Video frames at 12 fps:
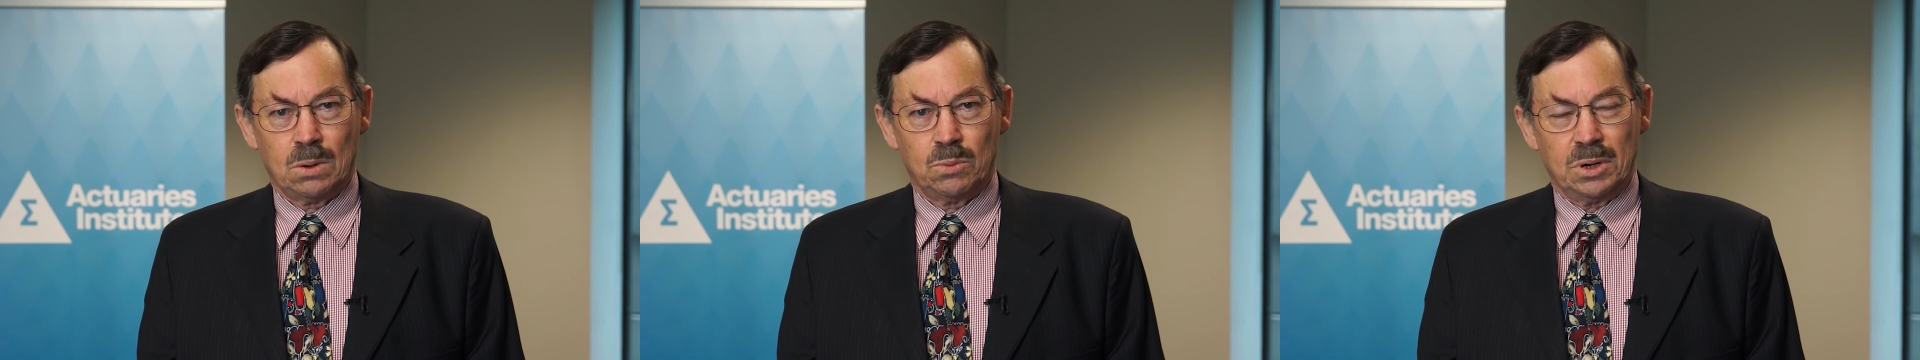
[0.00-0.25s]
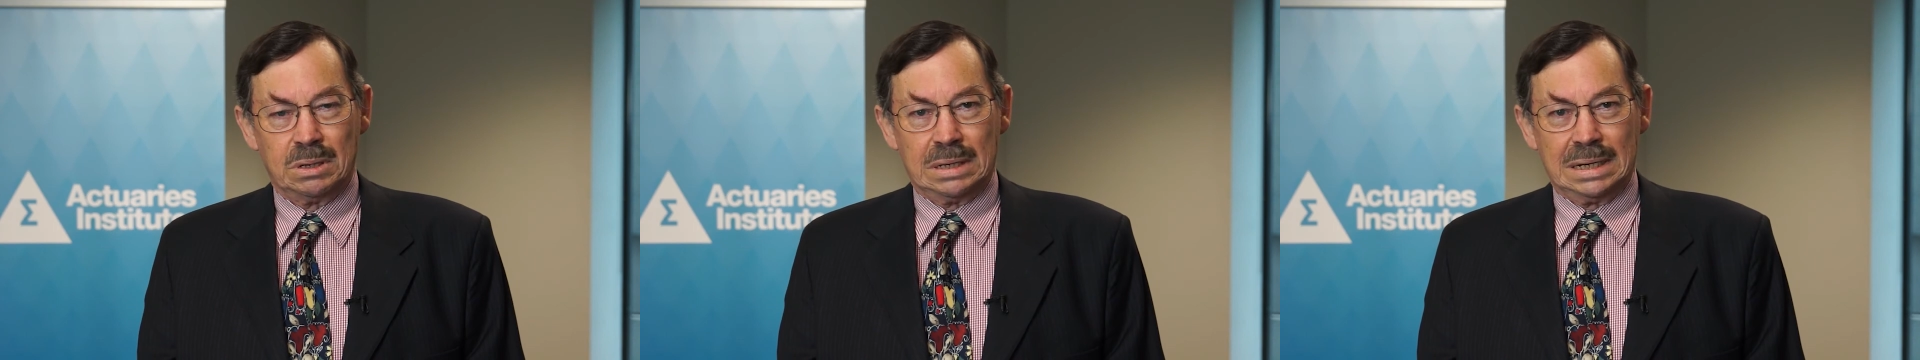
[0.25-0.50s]

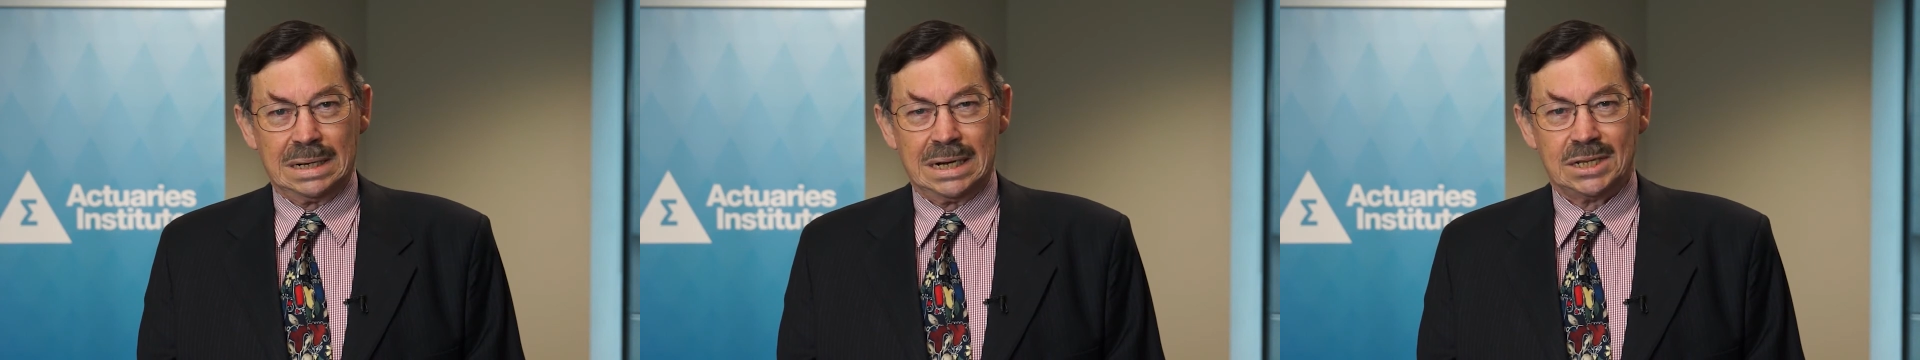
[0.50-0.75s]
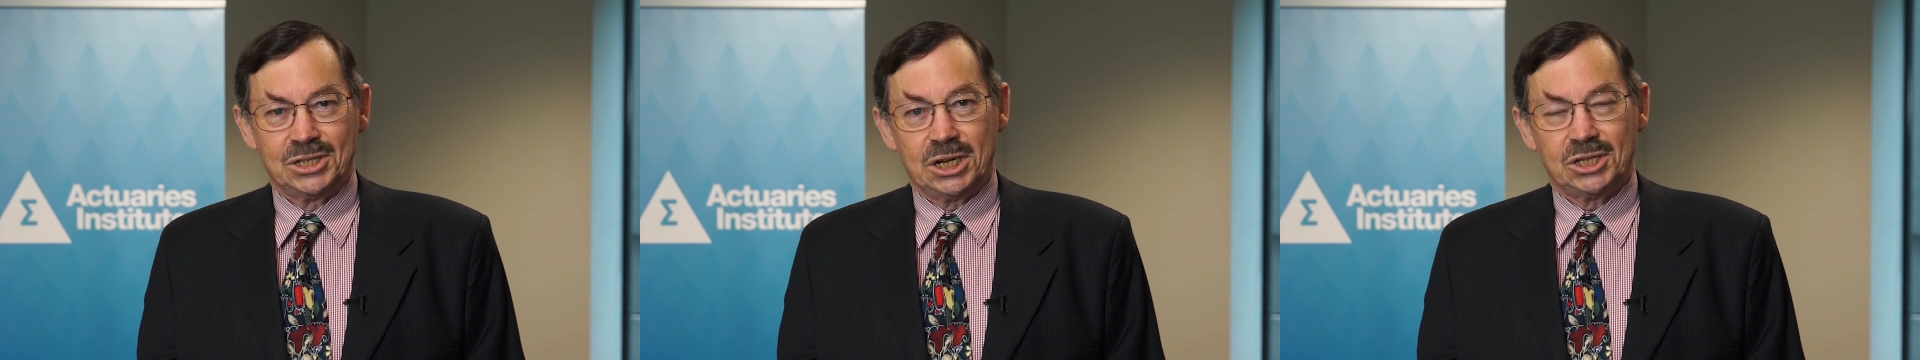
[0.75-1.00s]
when
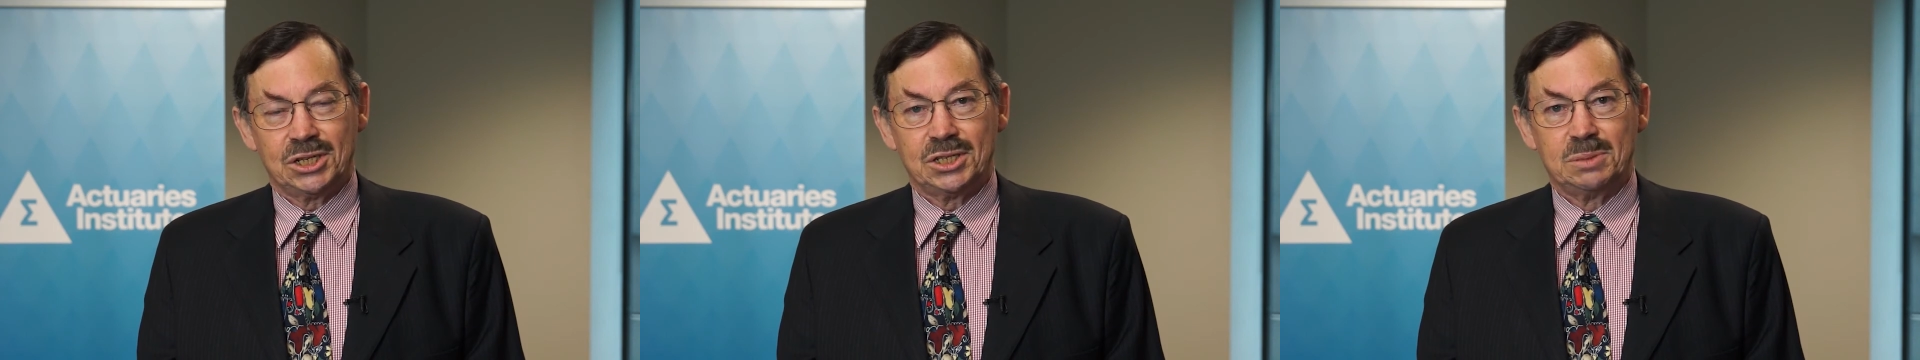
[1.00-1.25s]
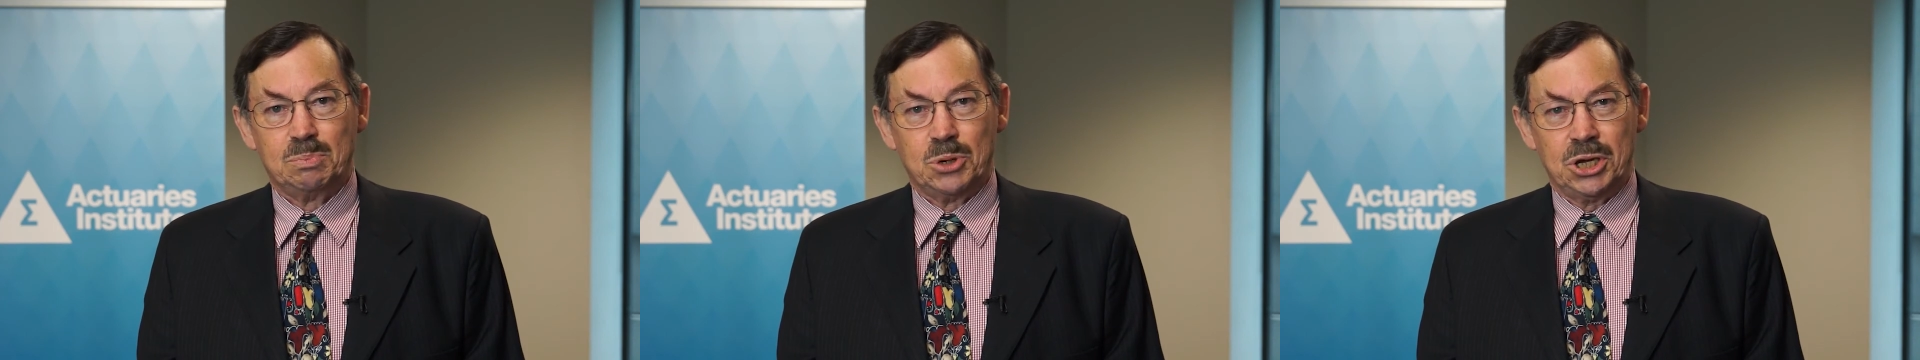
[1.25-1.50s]
in sessions